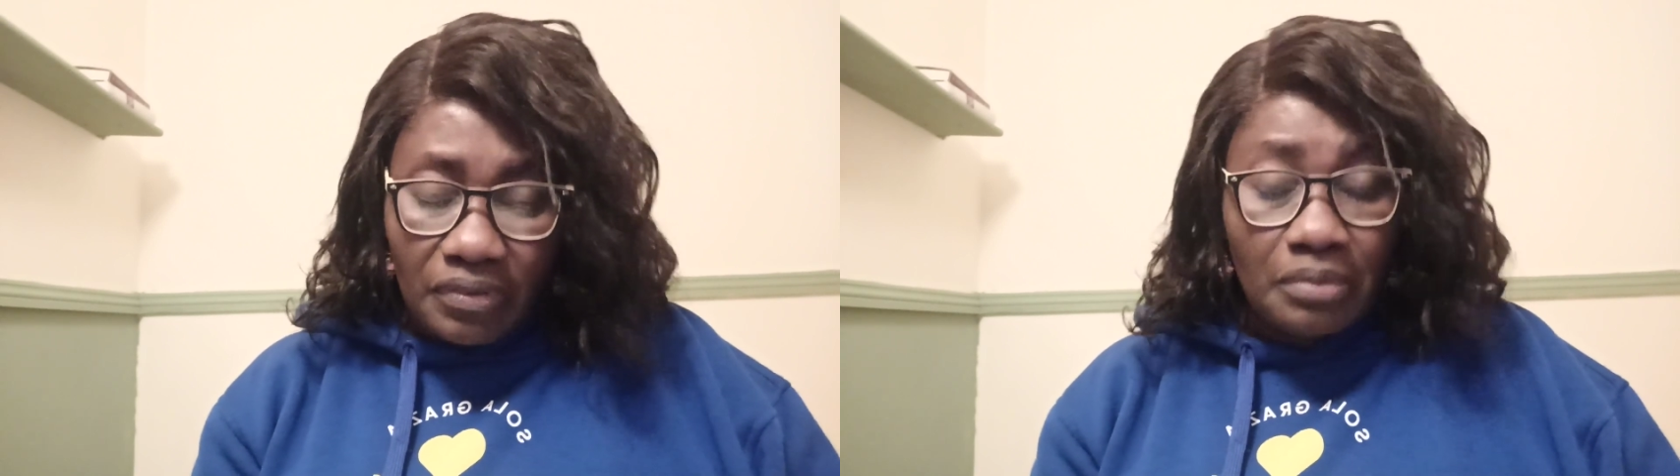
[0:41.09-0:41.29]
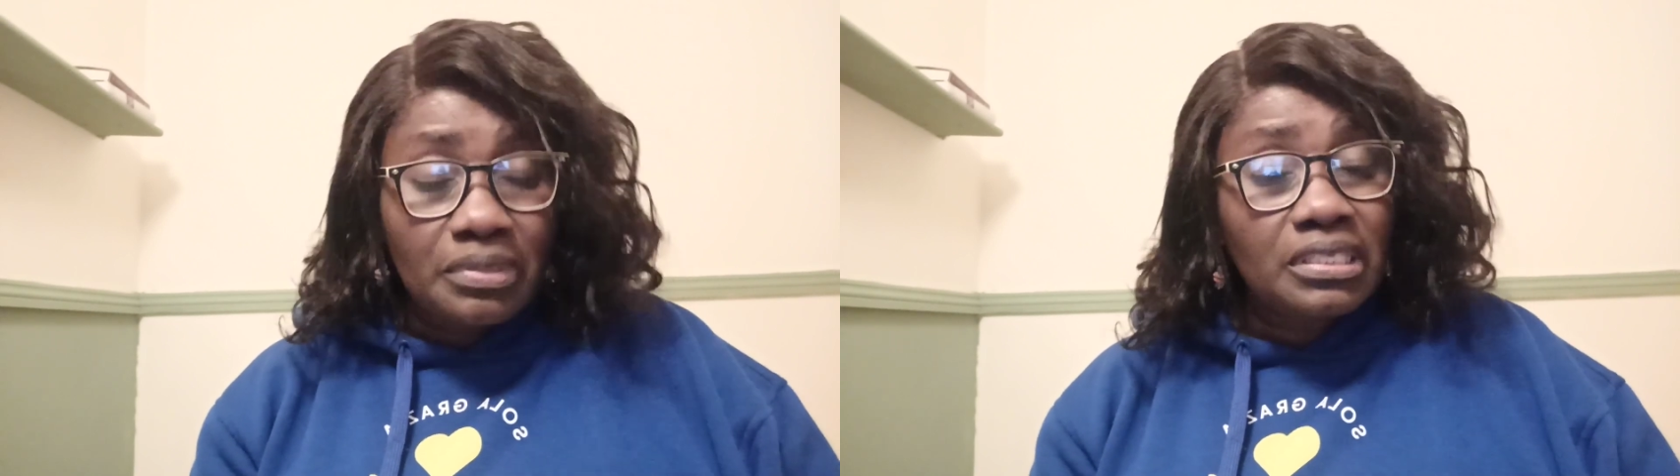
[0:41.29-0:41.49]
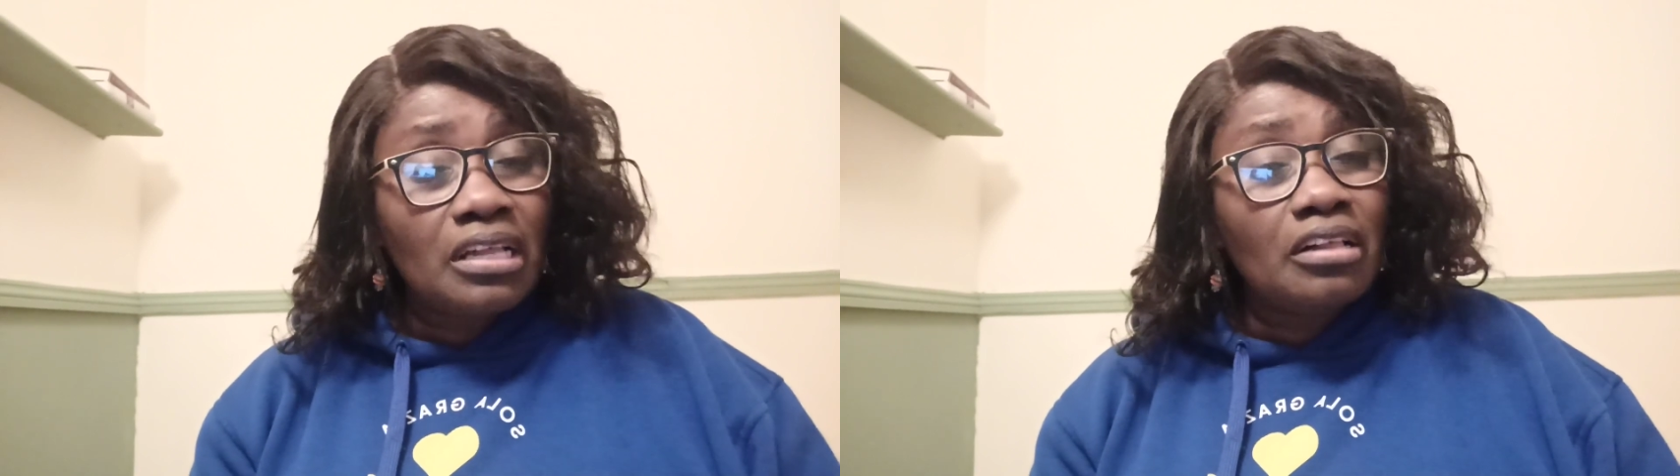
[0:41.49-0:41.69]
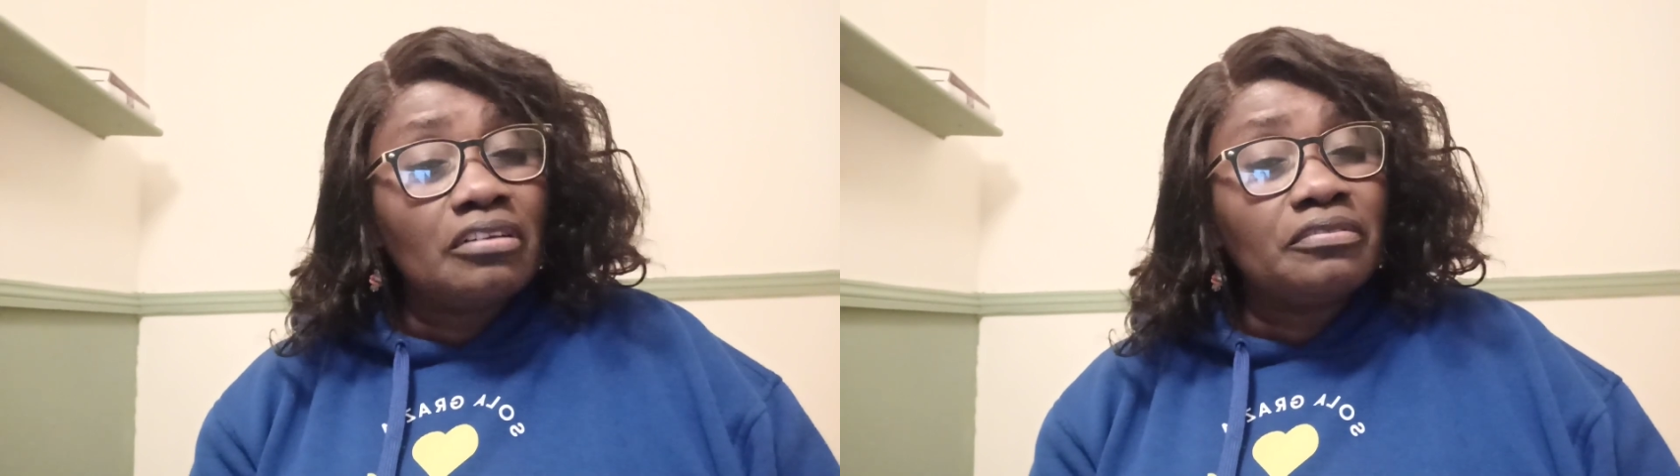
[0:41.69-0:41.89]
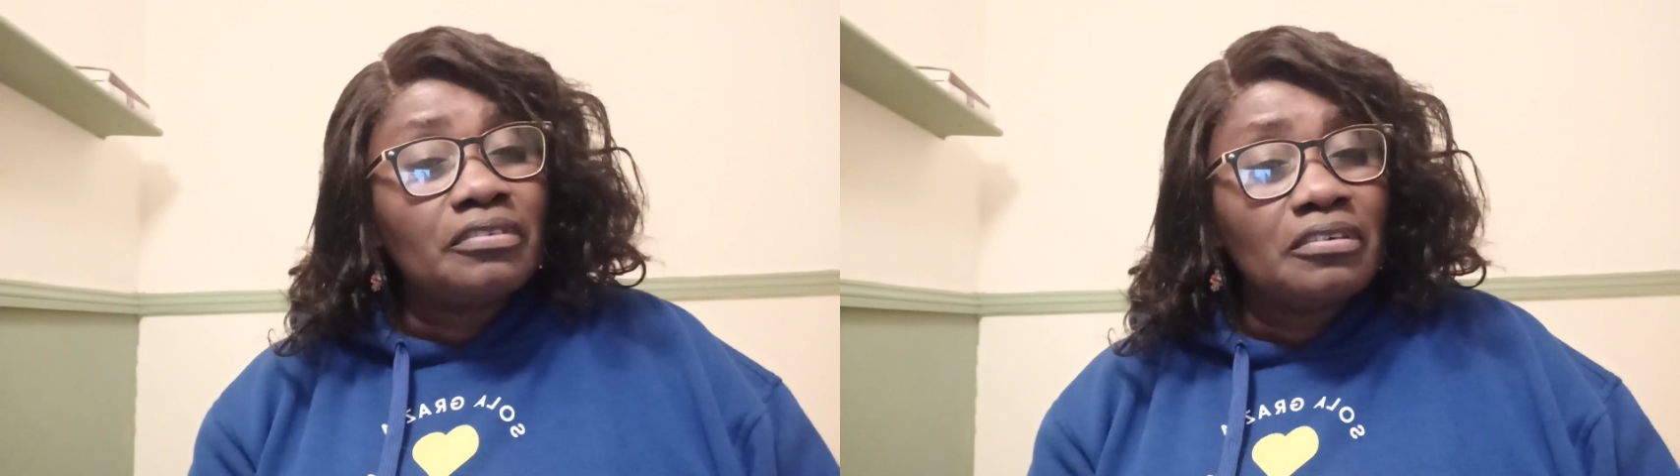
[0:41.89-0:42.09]

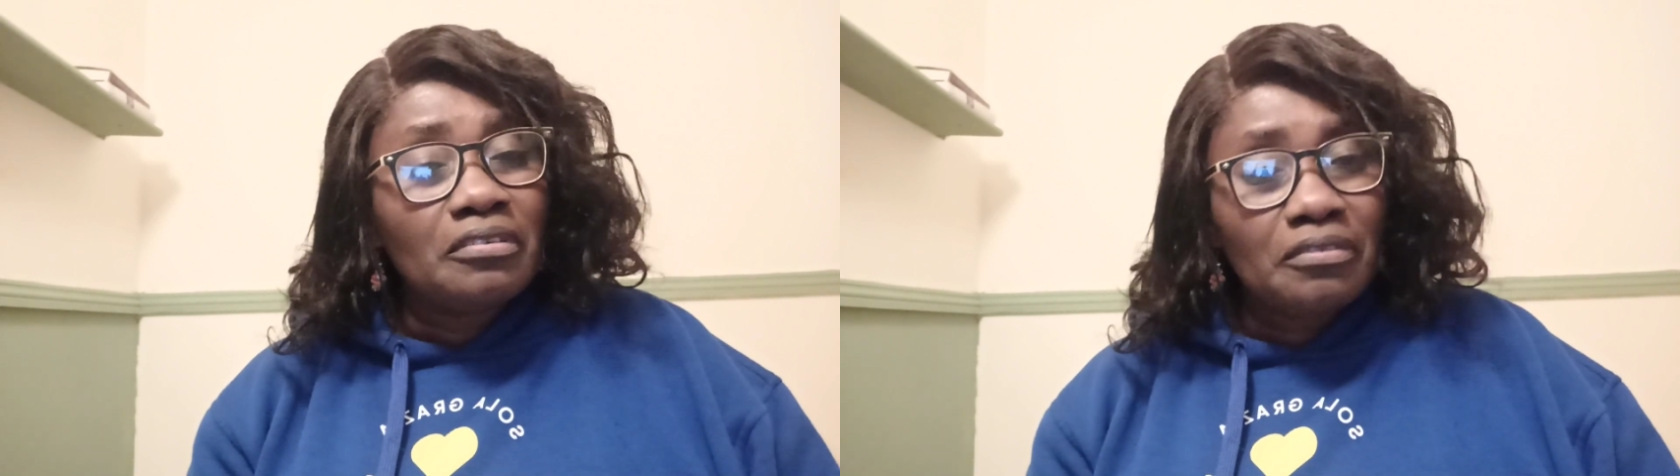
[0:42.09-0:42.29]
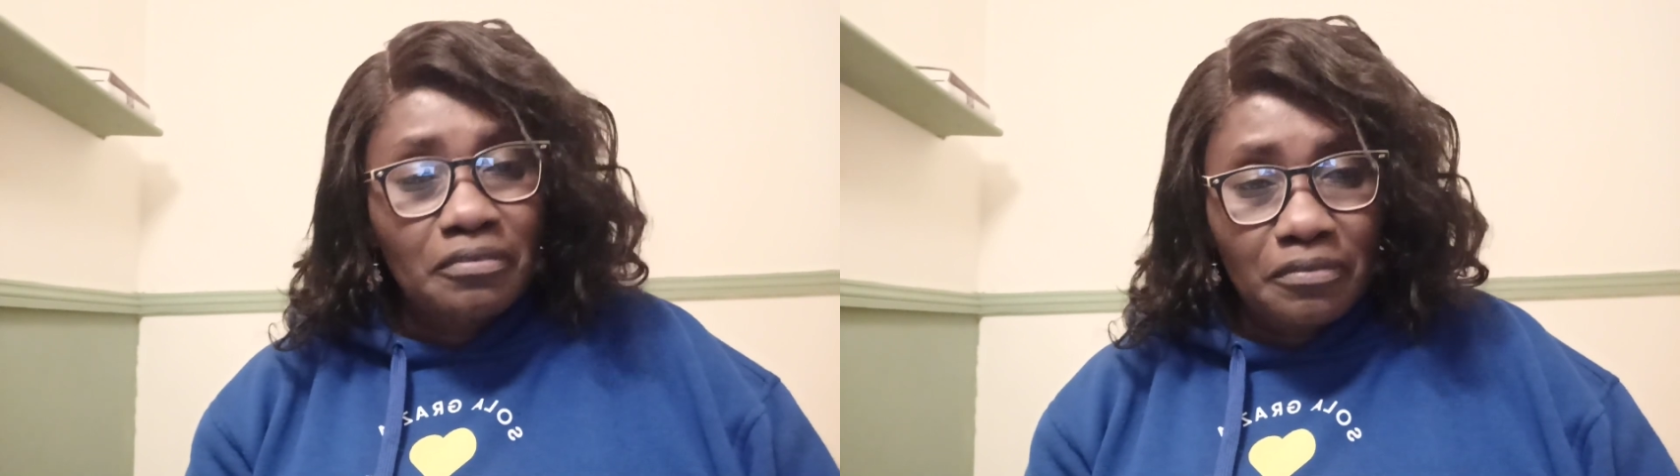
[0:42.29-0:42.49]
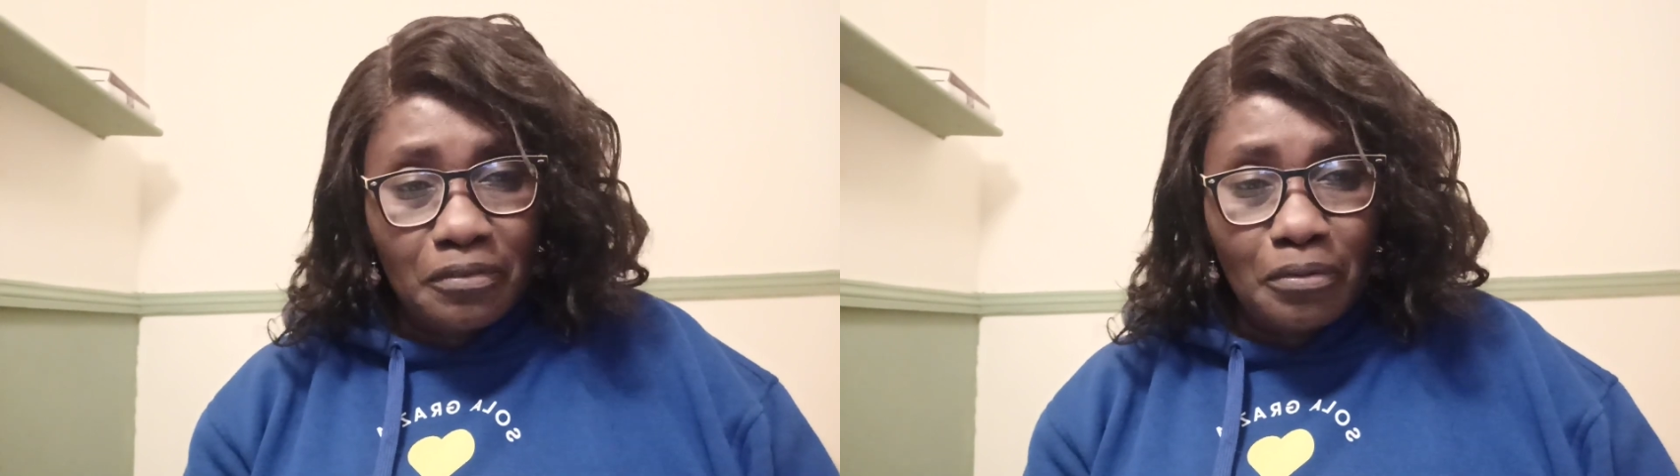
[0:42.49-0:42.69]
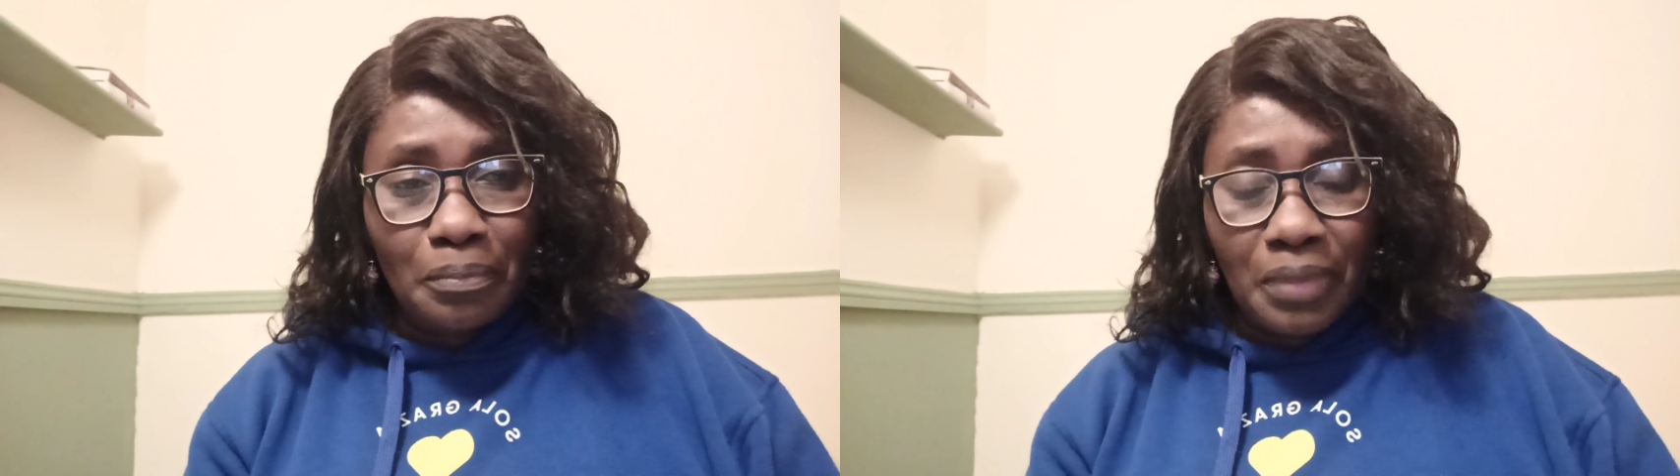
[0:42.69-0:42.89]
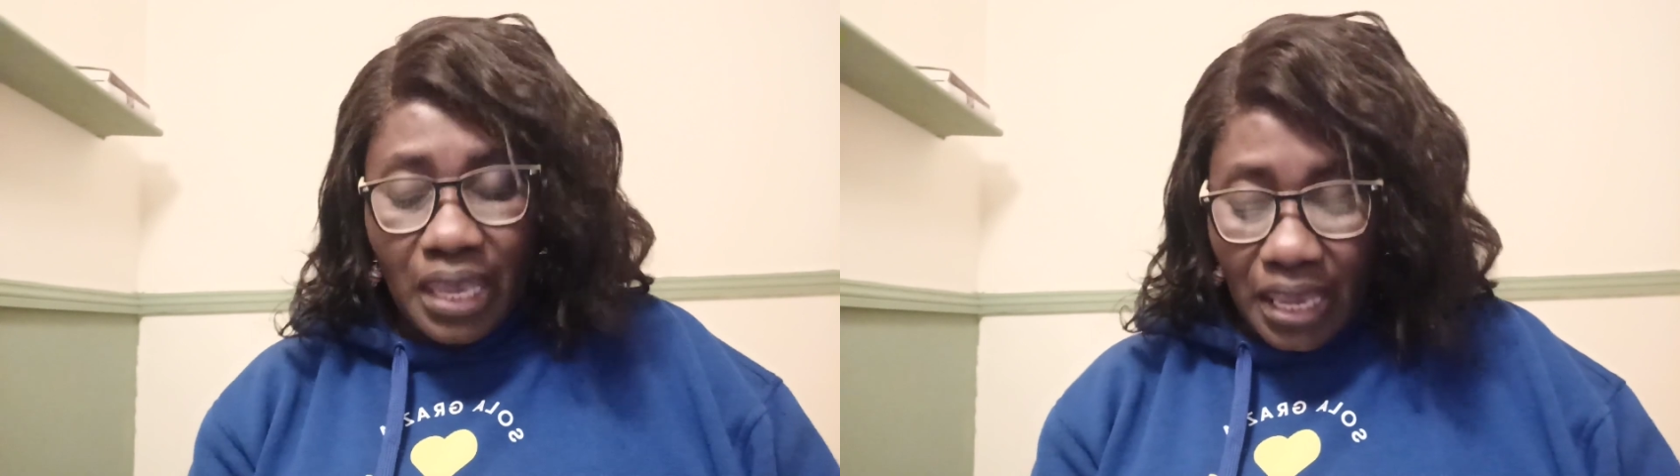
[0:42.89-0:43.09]
himself for
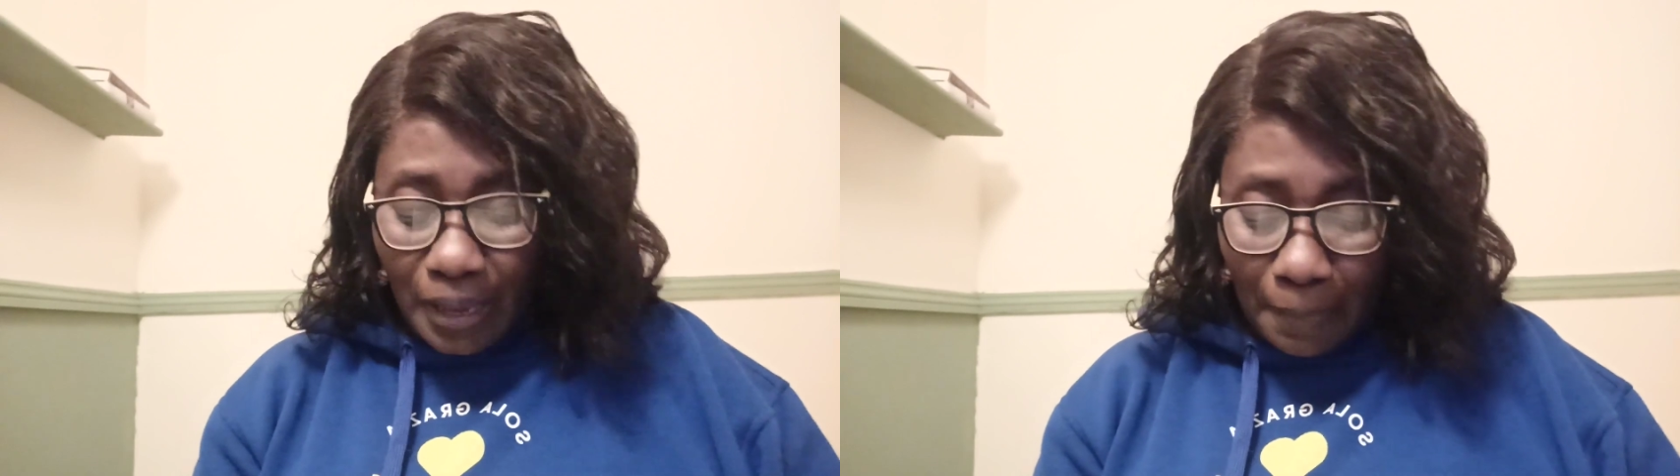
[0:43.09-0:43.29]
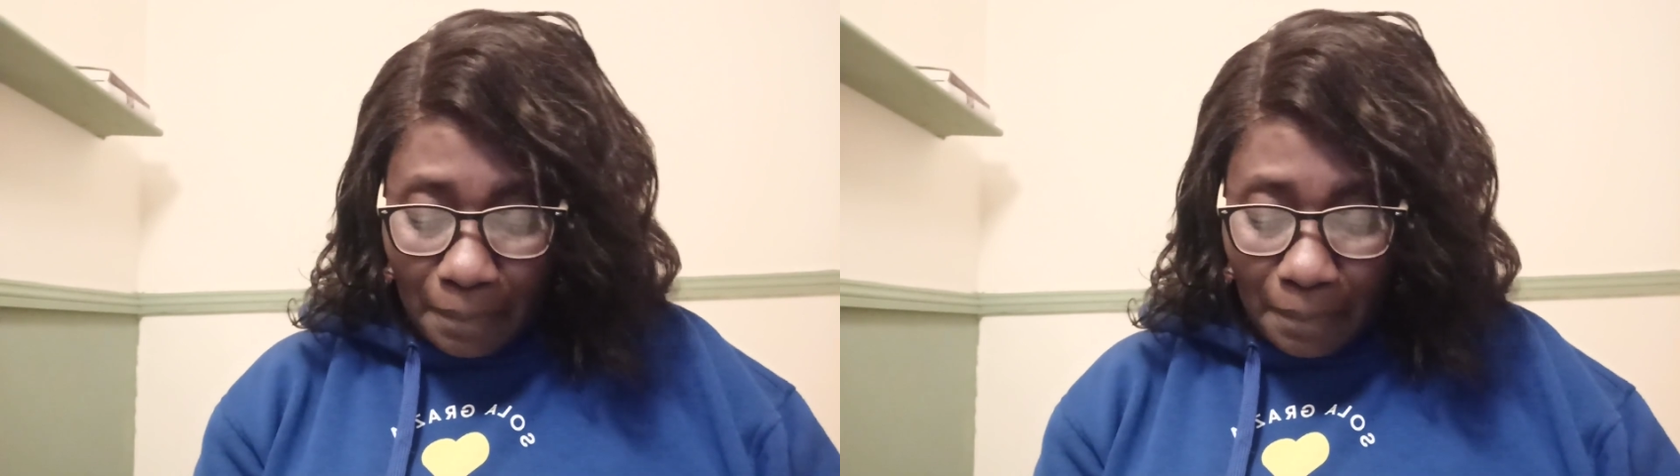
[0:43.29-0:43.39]
me.